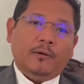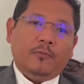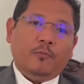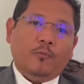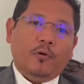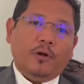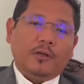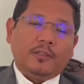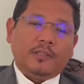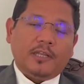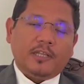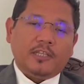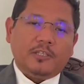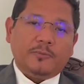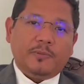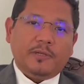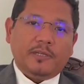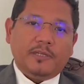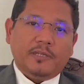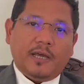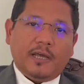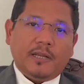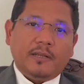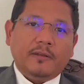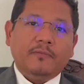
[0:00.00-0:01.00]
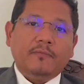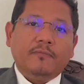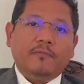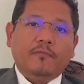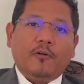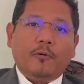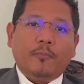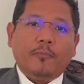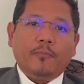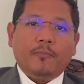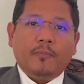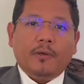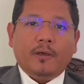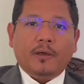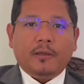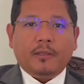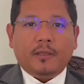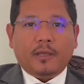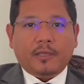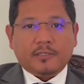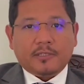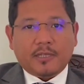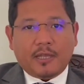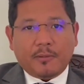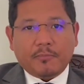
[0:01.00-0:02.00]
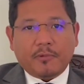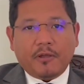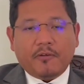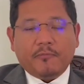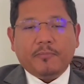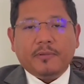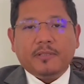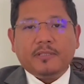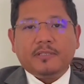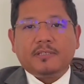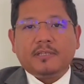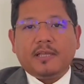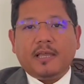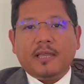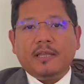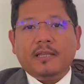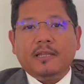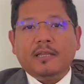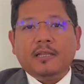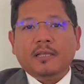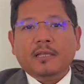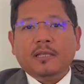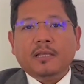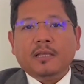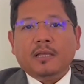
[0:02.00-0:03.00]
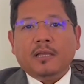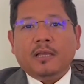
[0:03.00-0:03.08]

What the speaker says: work that has been done from Assam government side.